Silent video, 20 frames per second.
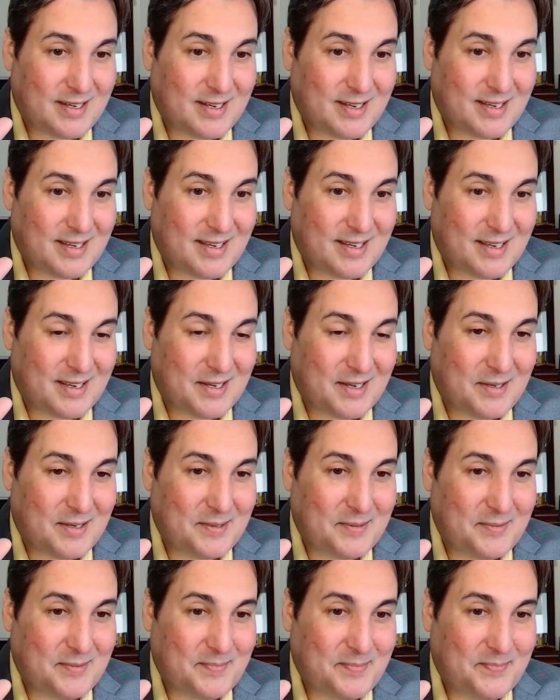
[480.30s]

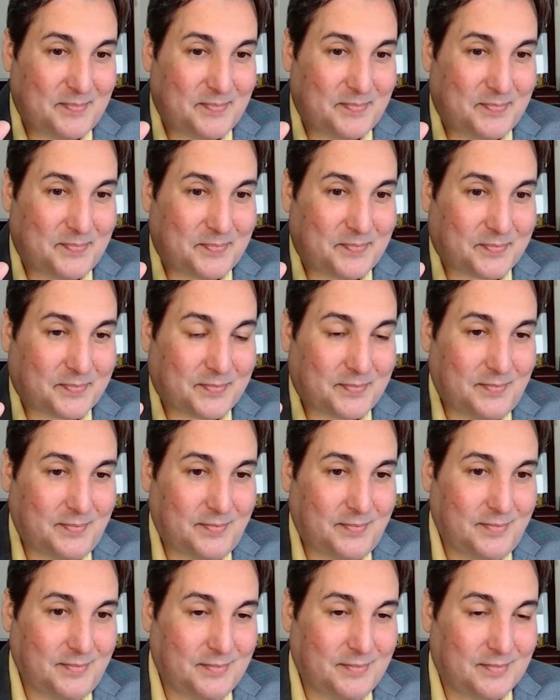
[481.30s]

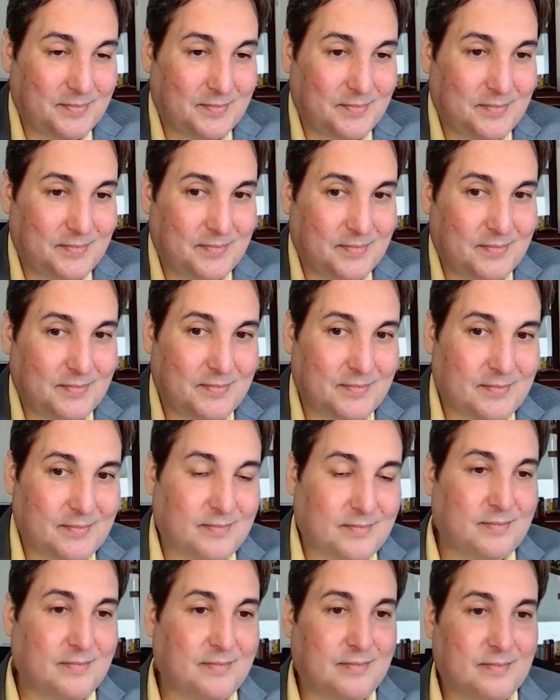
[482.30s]

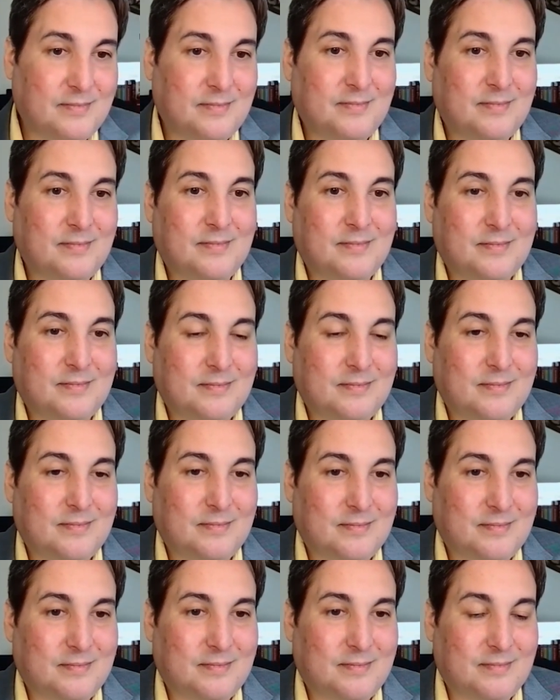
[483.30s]

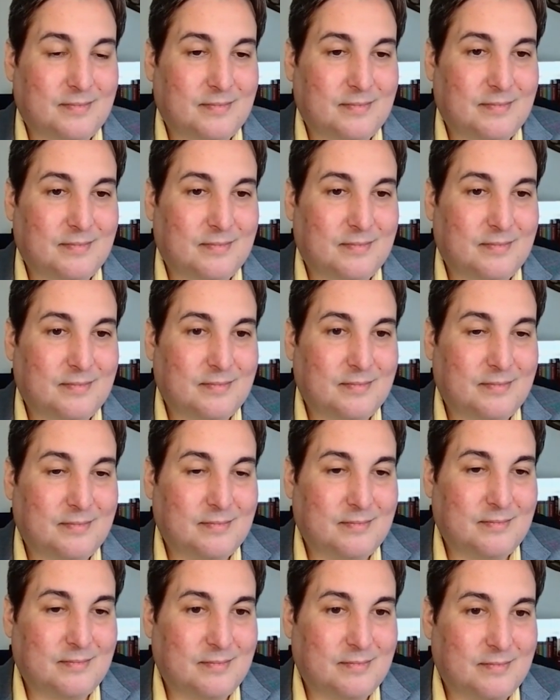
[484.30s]

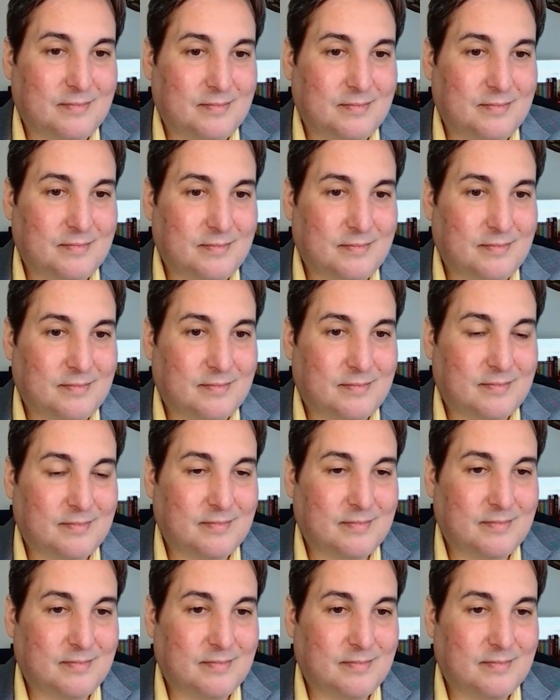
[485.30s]

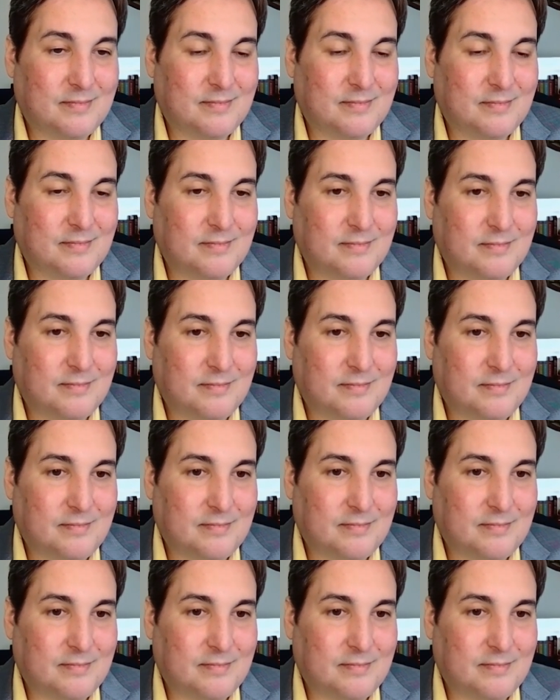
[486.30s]
No words are spoken by the person on screen.